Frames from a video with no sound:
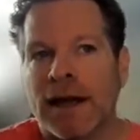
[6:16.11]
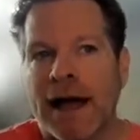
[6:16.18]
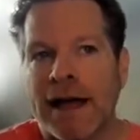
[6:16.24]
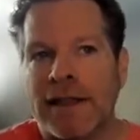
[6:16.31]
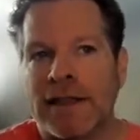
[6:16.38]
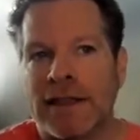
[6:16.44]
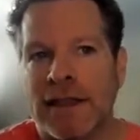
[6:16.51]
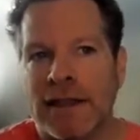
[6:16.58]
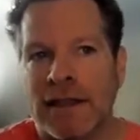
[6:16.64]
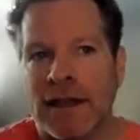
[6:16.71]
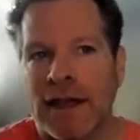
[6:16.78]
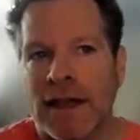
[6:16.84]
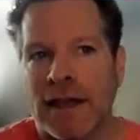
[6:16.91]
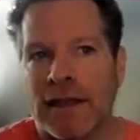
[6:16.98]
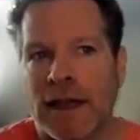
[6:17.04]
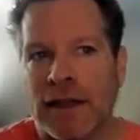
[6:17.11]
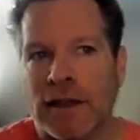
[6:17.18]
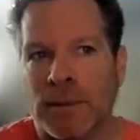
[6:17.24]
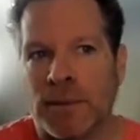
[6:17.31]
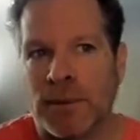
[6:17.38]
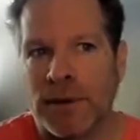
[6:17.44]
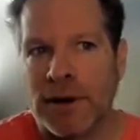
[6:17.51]
I think in
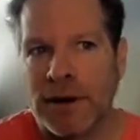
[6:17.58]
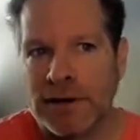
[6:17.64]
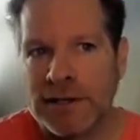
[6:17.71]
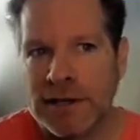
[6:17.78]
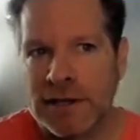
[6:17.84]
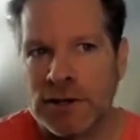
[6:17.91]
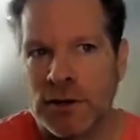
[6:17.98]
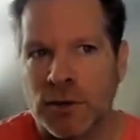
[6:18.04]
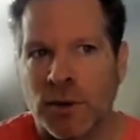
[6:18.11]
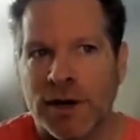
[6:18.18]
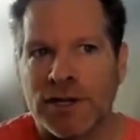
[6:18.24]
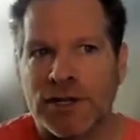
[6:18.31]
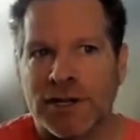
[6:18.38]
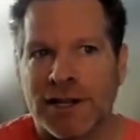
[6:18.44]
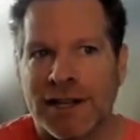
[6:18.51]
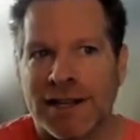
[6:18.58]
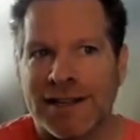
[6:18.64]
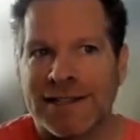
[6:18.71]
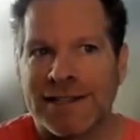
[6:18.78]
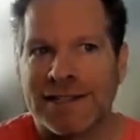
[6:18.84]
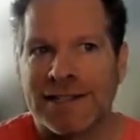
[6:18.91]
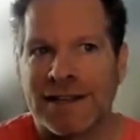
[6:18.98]
the breeder situation
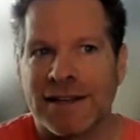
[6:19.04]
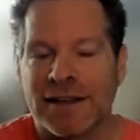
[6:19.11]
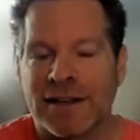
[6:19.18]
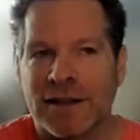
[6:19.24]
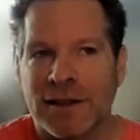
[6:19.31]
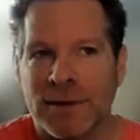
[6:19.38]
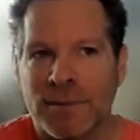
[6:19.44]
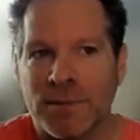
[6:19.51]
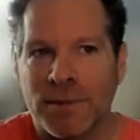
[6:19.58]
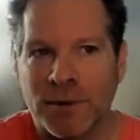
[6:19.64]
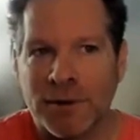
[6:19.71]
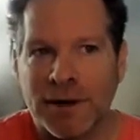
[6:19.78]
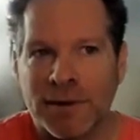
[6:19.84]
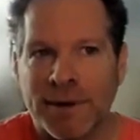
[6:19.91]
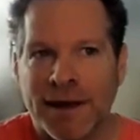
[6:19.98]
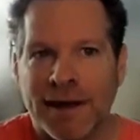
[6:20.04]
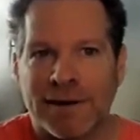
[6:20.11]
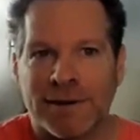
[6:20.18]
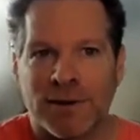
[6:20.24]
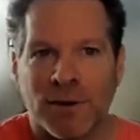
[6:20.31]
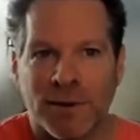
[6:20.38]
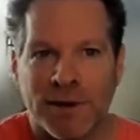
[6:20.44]
is Brilliant Pad
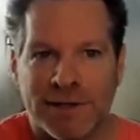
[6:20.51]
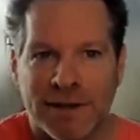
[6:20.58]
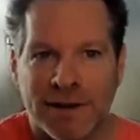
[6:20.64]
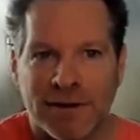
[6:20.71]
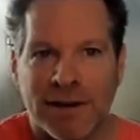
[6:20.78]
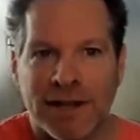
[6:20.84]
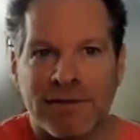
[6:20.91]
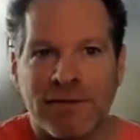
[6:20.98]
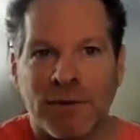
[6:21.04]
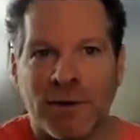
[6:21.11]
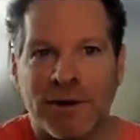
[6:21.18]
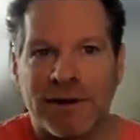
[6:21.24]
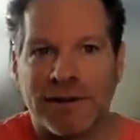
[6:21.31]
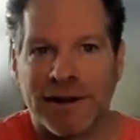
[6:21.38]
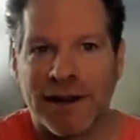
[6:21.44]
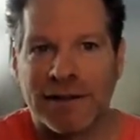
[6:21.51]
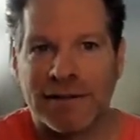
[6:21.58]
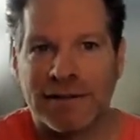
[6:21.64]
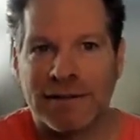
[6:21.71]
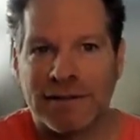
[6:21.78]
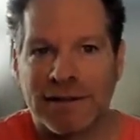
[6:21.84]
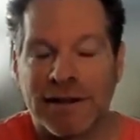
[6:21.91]
is always there, even when you're not.
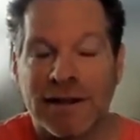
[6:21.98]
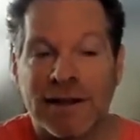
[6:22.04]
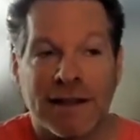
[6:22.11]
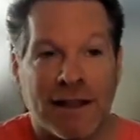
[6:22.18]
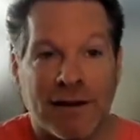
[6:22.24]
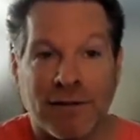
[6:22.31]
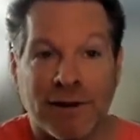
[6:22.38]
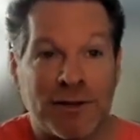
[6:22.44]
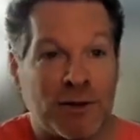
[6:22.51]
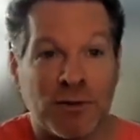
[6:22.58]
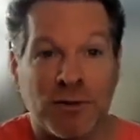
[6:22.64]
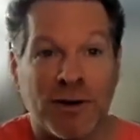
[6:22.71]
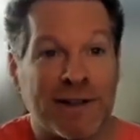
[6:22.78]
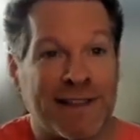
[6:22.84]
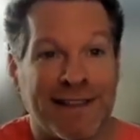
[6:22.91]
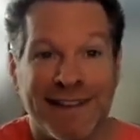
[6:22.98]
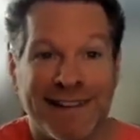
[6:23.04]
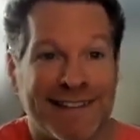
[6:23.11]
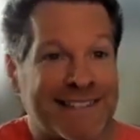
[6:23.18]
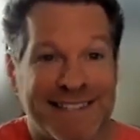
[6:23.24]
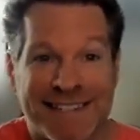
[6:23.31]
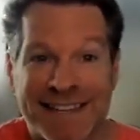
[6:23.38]
It lets you look in
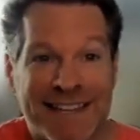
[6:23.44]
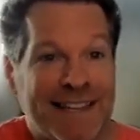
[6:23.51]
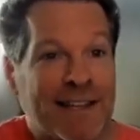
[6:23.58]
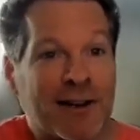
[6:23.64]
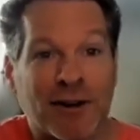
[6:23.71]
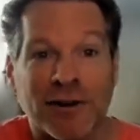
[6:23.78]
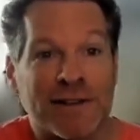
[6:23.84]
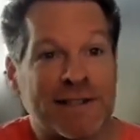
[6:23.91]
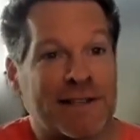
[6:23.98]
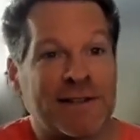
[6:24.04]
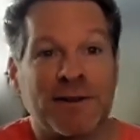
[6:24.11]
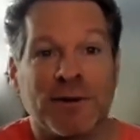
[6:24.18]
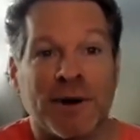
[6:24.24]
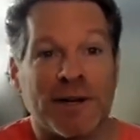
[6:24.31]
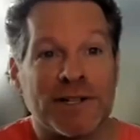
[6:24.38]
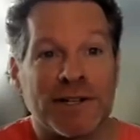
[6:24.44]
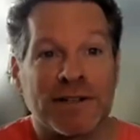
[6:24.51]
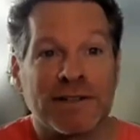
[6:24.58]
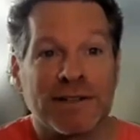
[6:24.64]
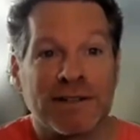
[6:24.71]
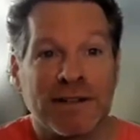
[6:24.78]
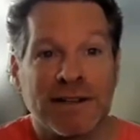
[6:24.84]
and see the current
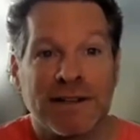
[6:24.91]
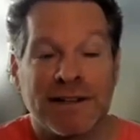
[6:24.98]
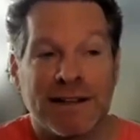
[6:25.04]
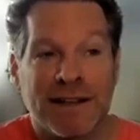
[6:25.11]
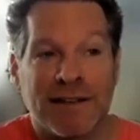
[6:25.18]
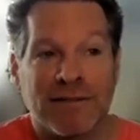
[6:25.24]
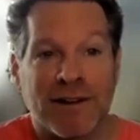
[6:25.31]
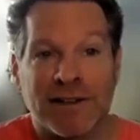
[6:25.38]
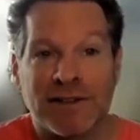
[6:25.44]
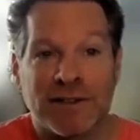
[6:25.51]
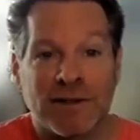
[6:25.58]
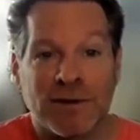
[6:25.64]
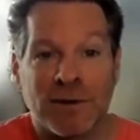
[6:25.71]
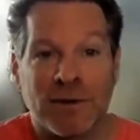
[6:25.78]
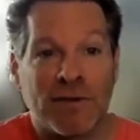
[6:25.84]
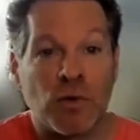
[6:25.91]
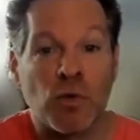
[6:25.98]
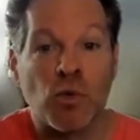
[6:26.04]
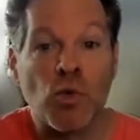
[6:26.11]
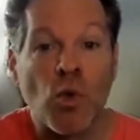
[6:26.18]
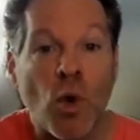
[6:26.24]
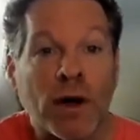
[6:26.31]
situation. It lets you, if you
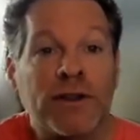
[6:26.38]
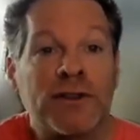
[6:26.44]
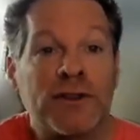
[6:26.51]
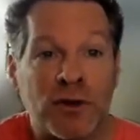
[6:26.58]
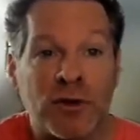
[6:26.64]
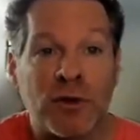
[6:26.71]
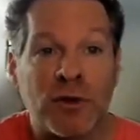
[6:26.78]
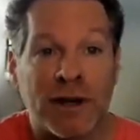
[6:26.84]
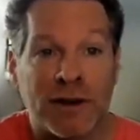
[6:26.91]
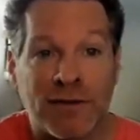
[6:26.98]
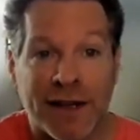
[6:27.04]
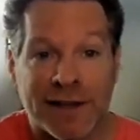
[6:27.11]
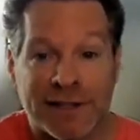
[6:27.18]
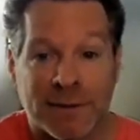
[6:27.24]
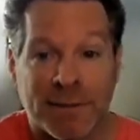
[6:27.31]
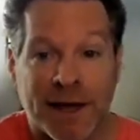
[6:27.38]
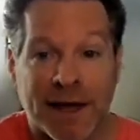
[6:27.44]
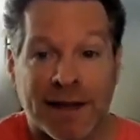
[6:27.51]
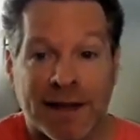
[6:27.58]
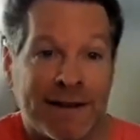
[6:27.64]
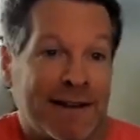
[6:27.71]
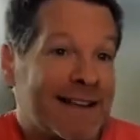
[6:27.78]
want to advance the
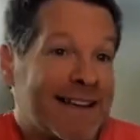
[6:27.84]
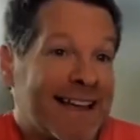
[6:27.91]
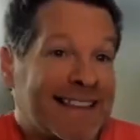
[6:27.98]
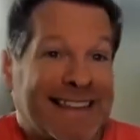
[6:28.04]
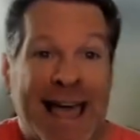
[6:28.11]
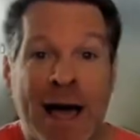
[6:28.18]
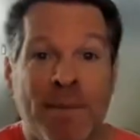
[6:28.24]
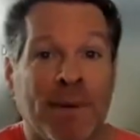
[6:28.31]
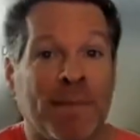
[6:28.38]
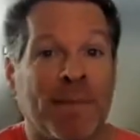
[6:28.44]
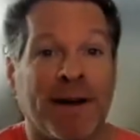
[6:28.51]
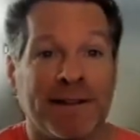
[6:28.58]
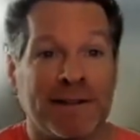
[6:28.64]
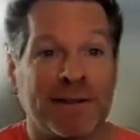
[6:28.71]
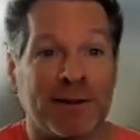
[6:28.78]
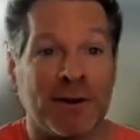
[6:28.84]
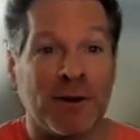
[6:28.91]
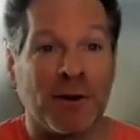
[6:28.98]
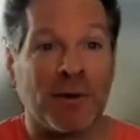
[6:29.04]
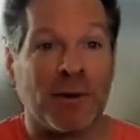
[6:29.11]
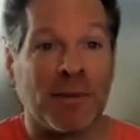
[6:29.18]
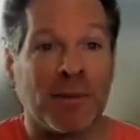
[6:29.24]
pad, tap a button to
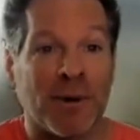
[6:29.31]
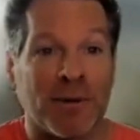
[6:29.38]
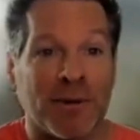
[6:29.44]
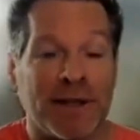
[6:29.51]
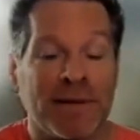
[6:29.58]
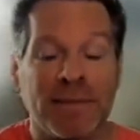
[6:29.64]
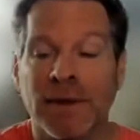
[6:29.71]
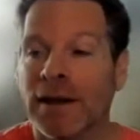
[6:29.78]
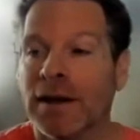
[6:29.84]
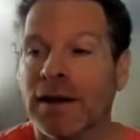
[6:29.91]
do it remotely.